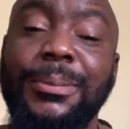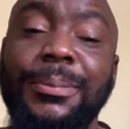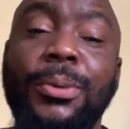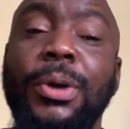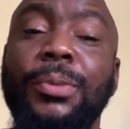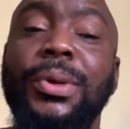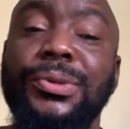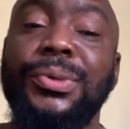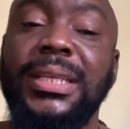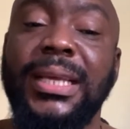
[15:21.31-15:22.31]
If you think about
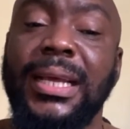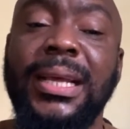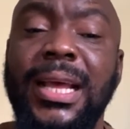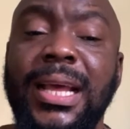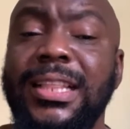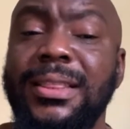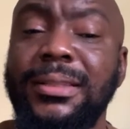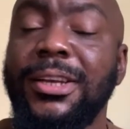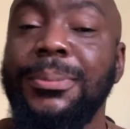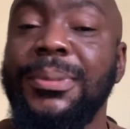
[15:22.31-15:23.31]
what we're doing here,
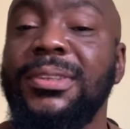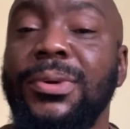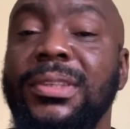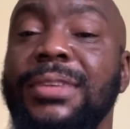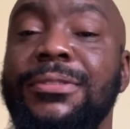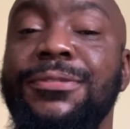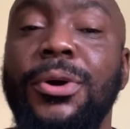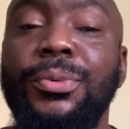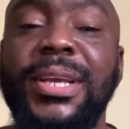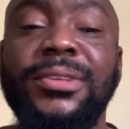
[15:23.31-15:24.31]
I think the committee was
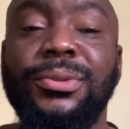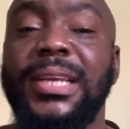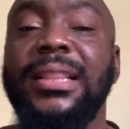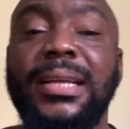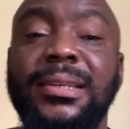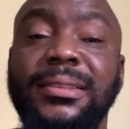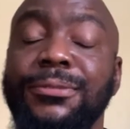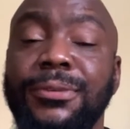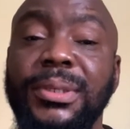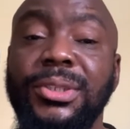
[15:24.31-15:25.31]
given 4 weeks to
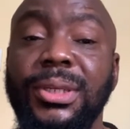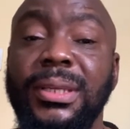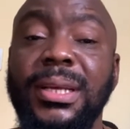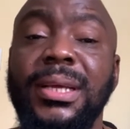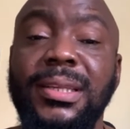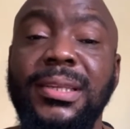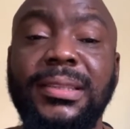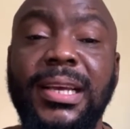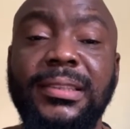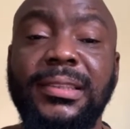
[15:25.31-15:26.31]
gather this information.
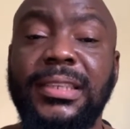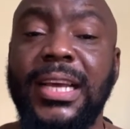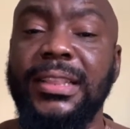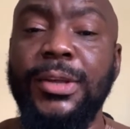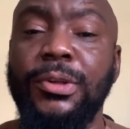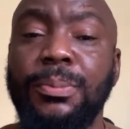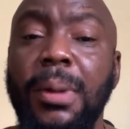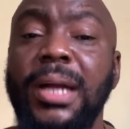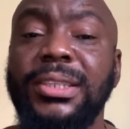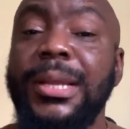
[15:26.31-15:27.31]
These guys did, I
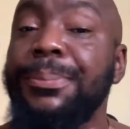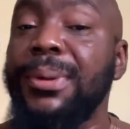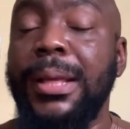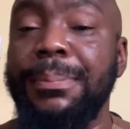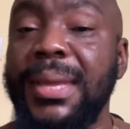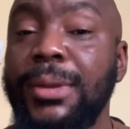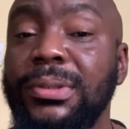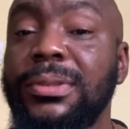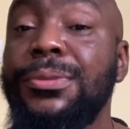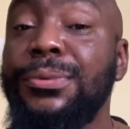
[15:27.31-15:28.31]
think it was March, April,
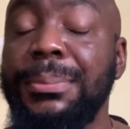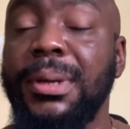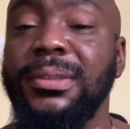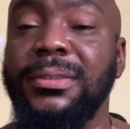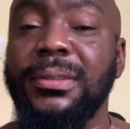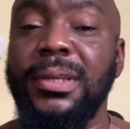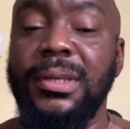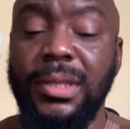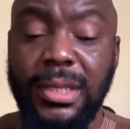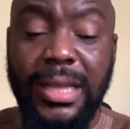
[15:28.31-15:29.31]
and May. It was 3
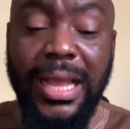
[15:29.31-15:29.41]
months.